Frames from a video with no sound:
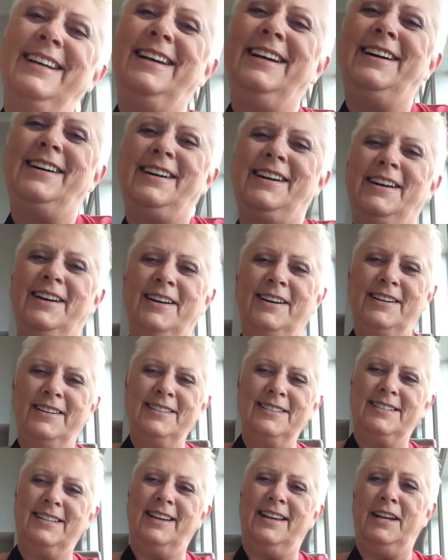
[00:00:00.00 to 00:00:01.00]

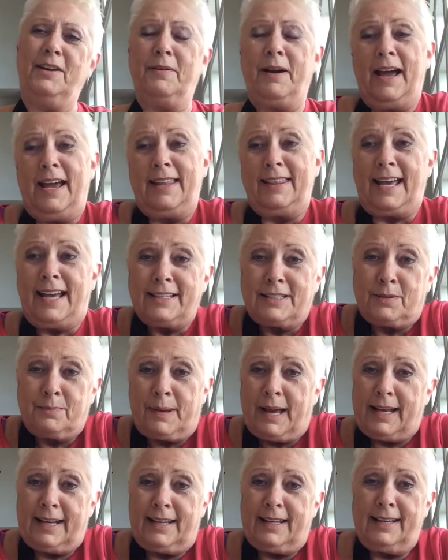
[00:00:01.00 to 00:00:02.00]
Uh, so anyway, that's
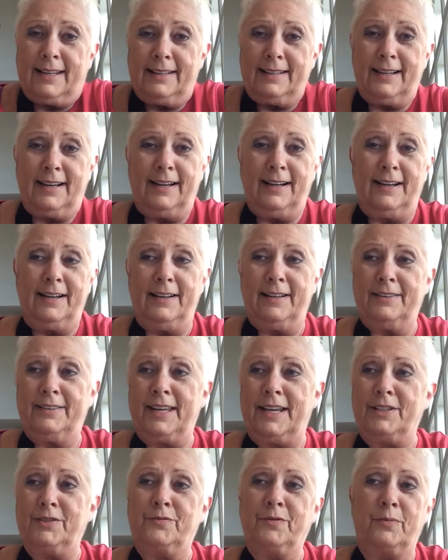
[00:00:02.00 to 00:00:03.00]
about it. Uh,
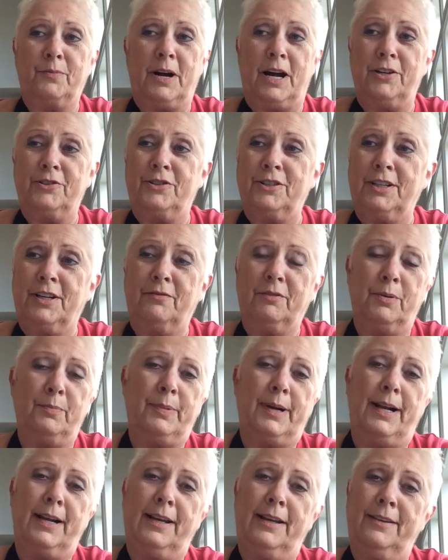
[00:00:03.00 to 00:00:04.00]
thanks for watching,
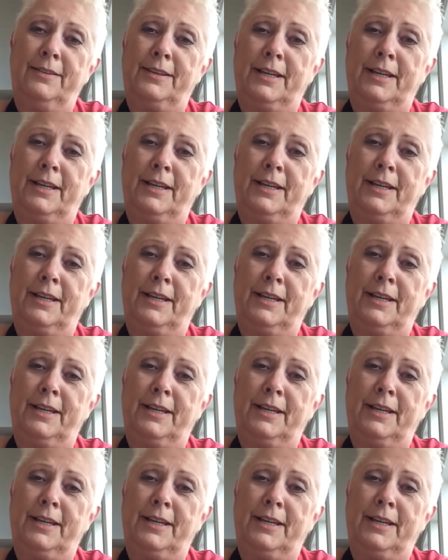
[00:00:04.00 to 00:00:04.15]
everybody.